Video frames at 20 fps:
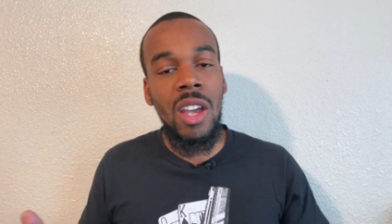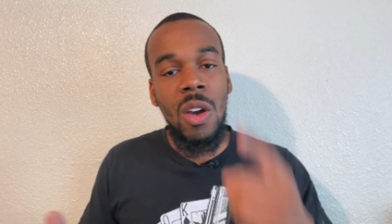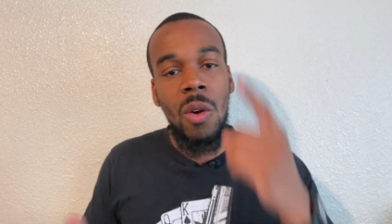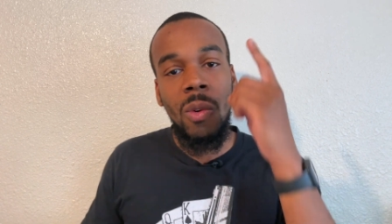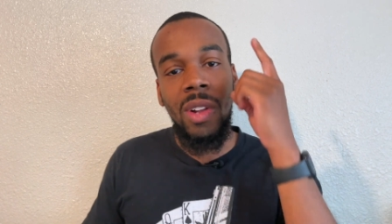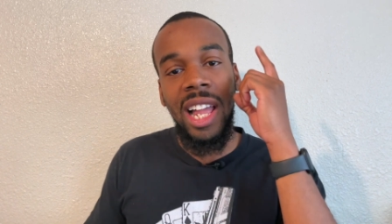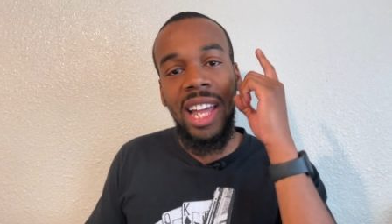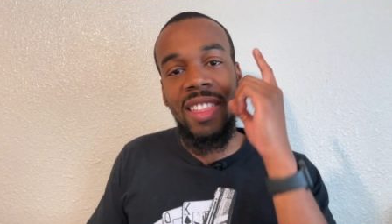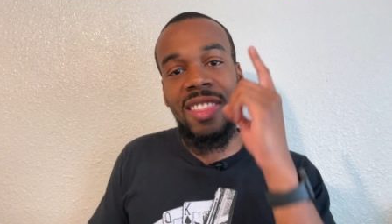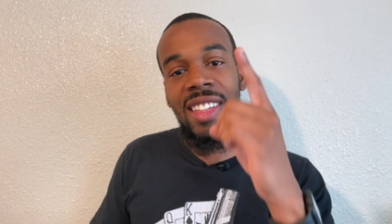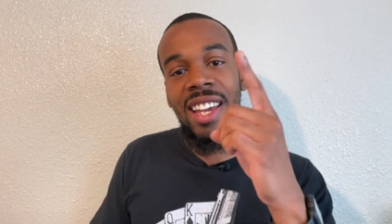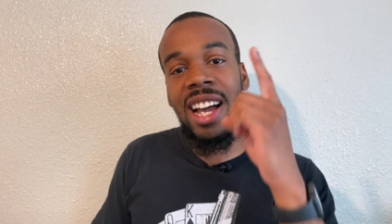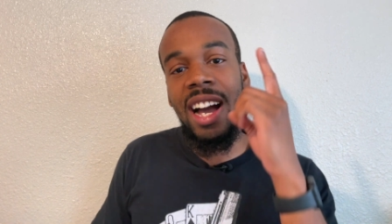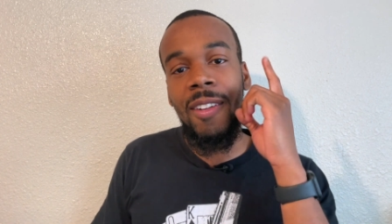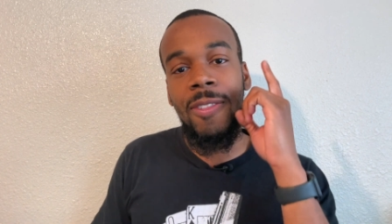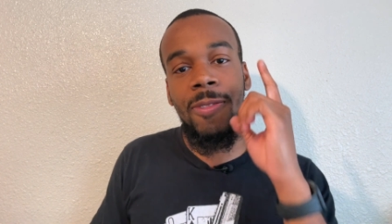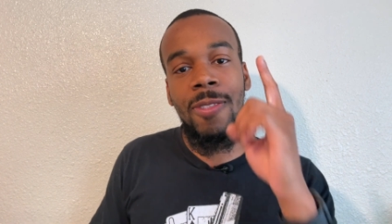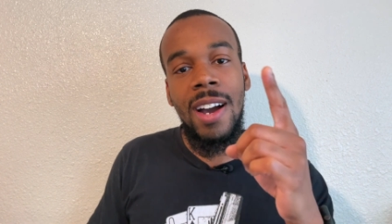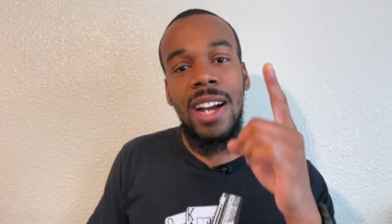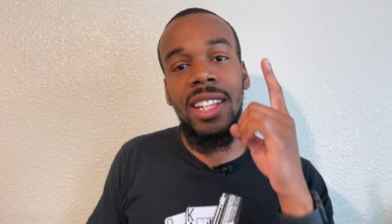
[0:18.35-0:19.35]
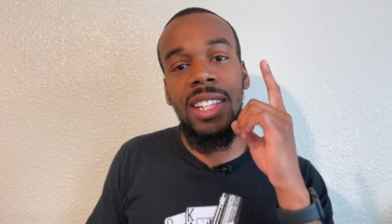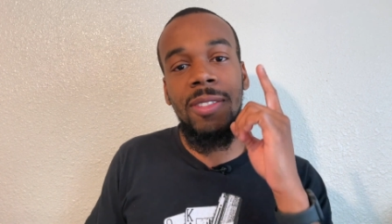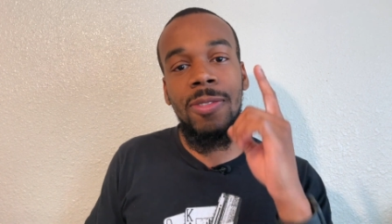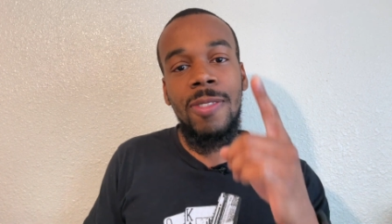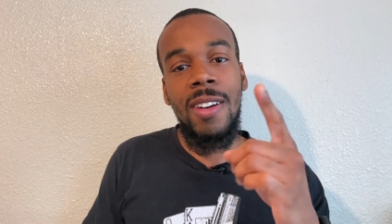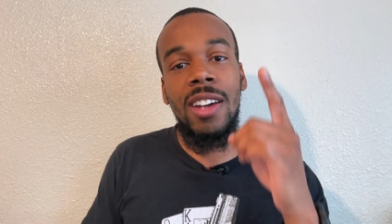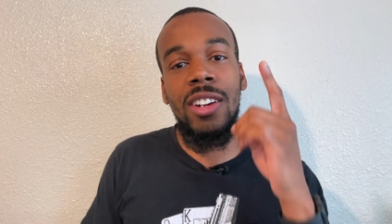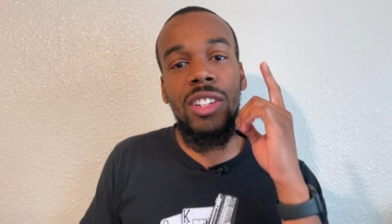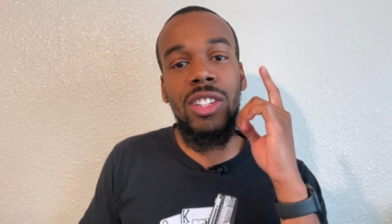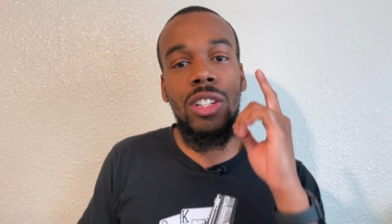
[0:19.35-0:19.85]
Well, I think I finally
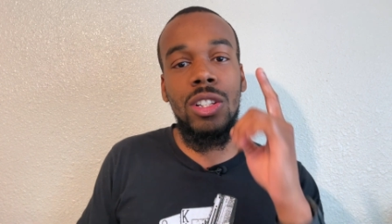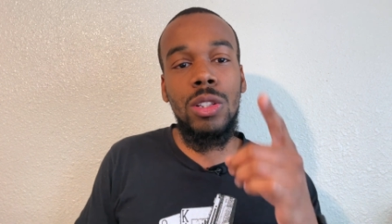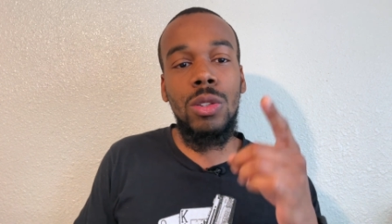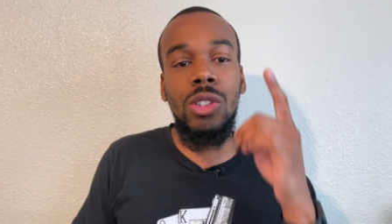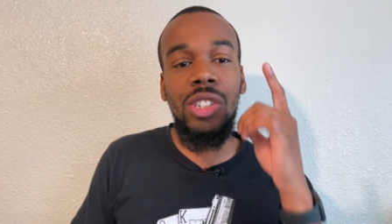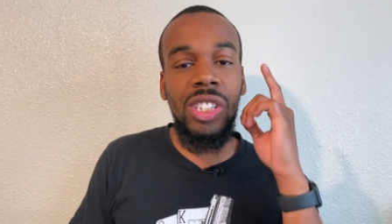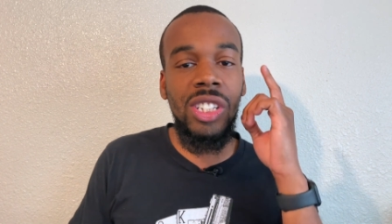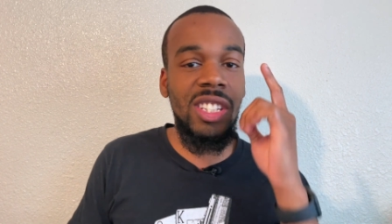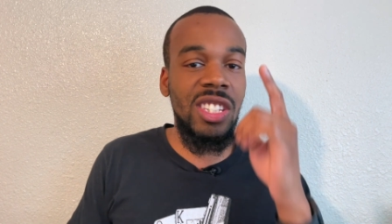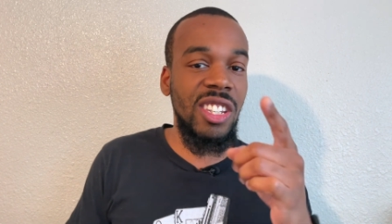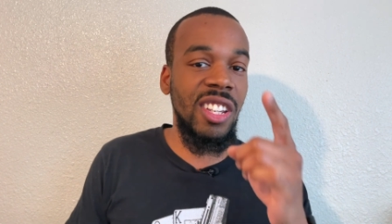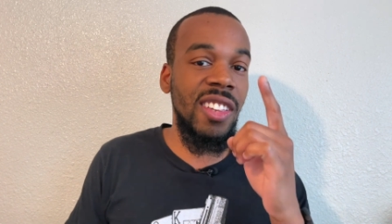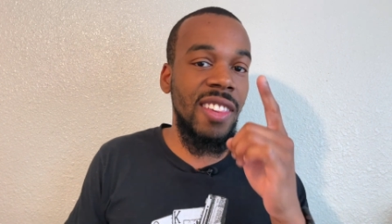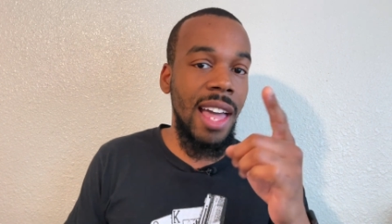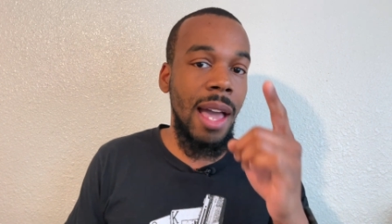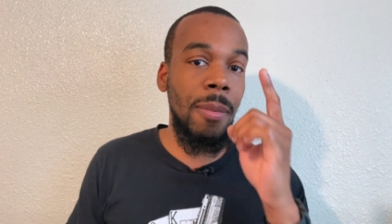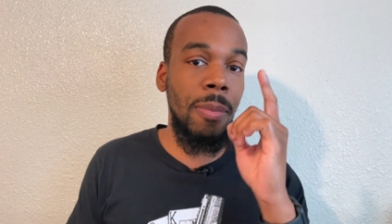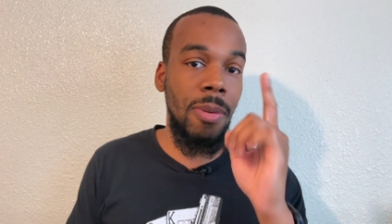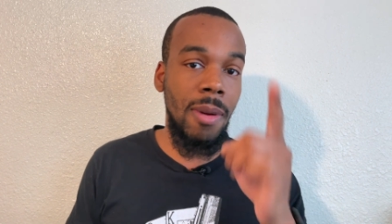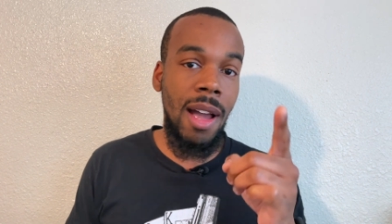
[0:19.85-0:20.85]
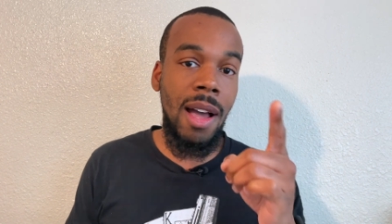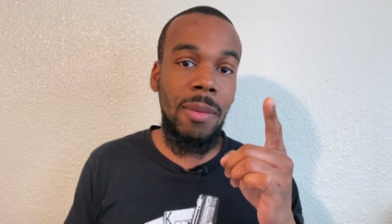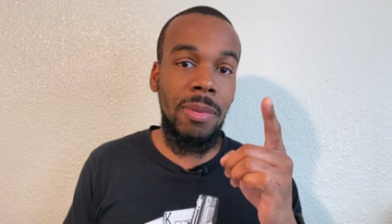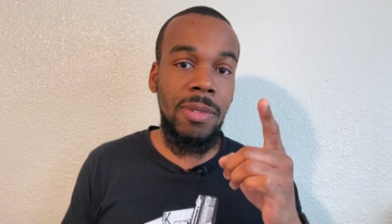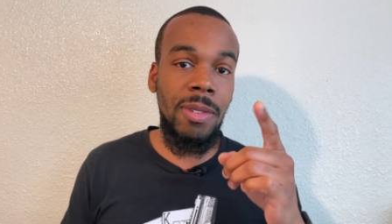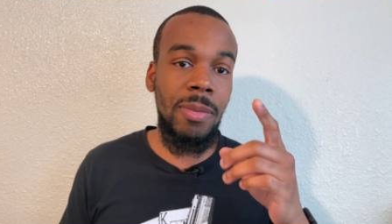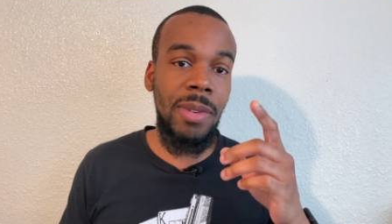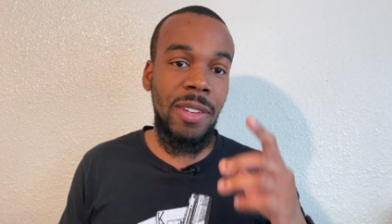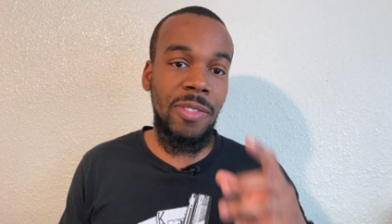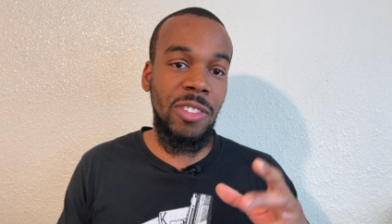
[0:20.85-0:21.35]
found a solution to that
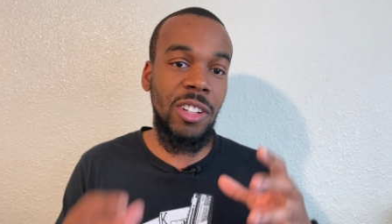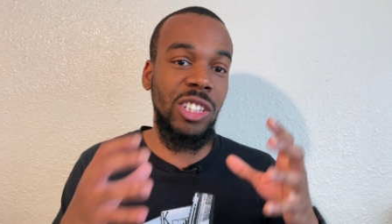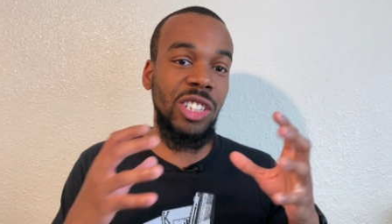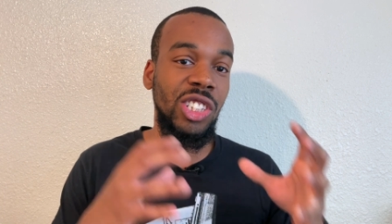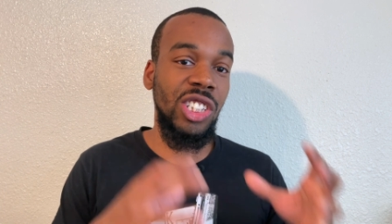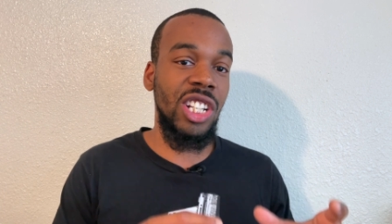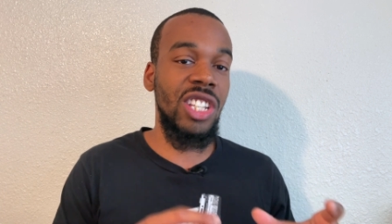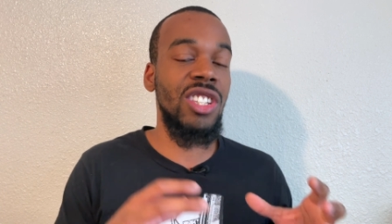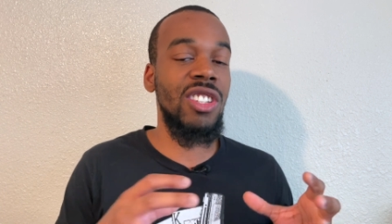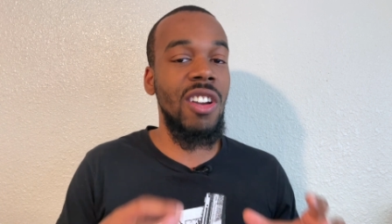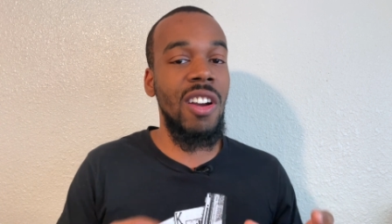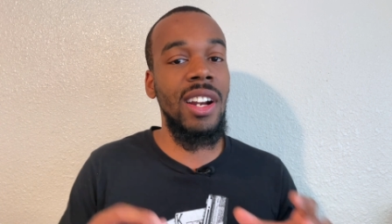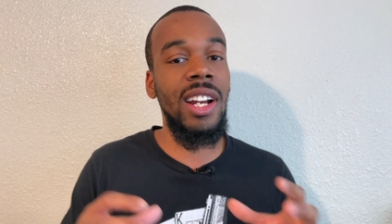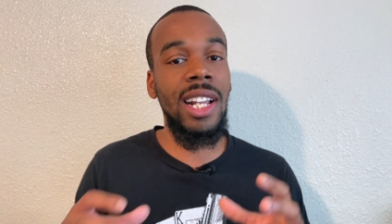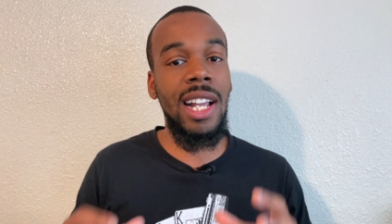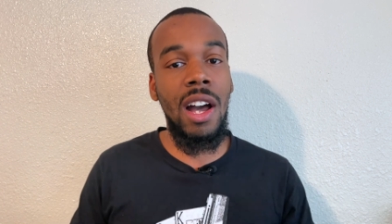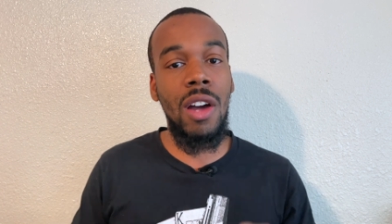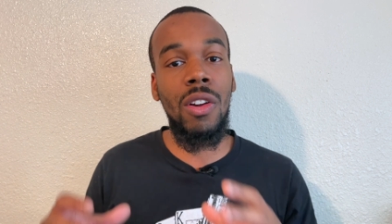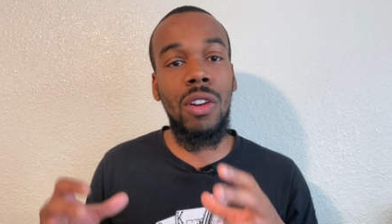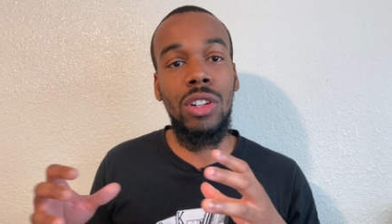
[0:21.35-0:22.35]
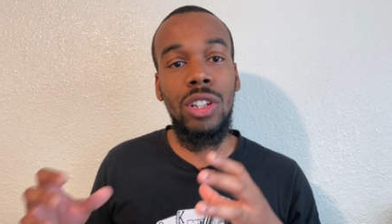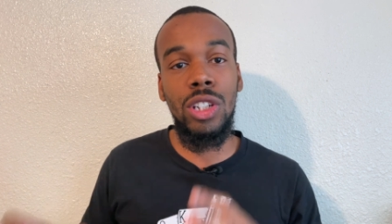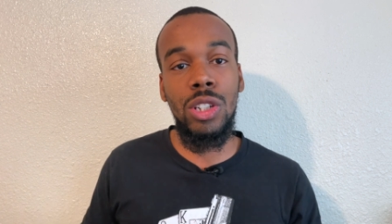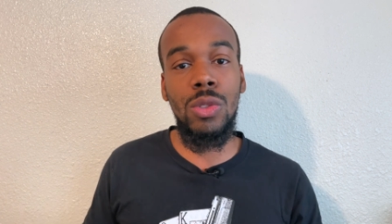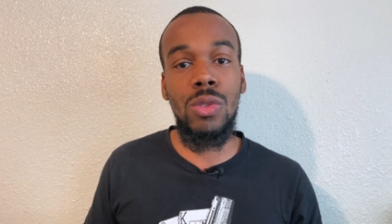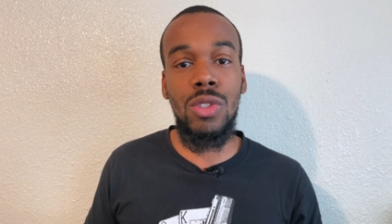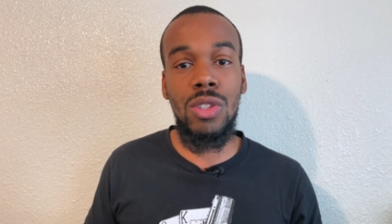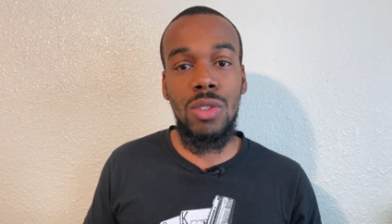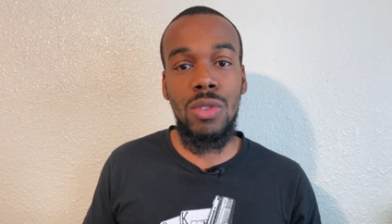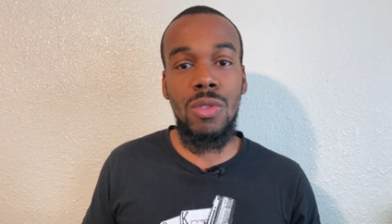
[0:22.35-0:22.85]
problem if you're just starting out on
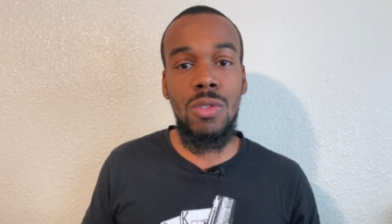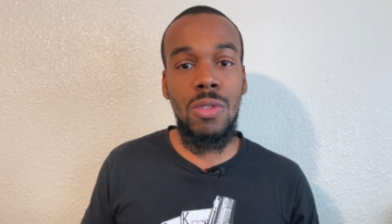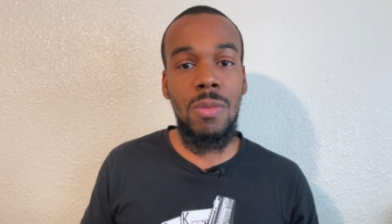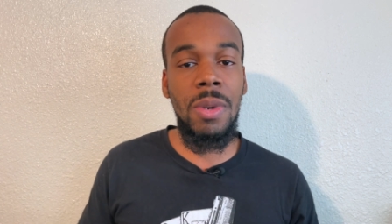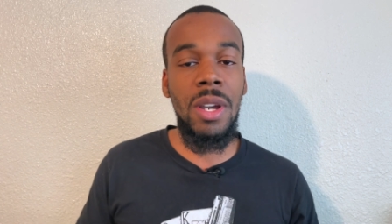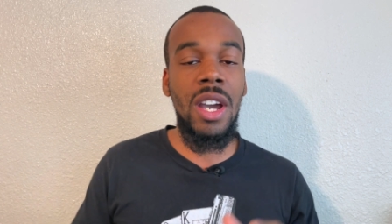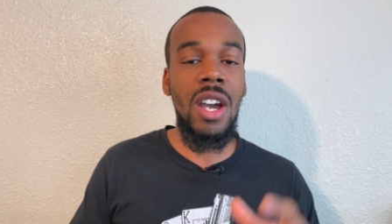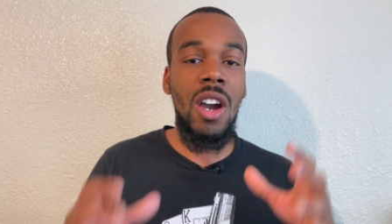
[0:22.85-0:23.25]
YouTube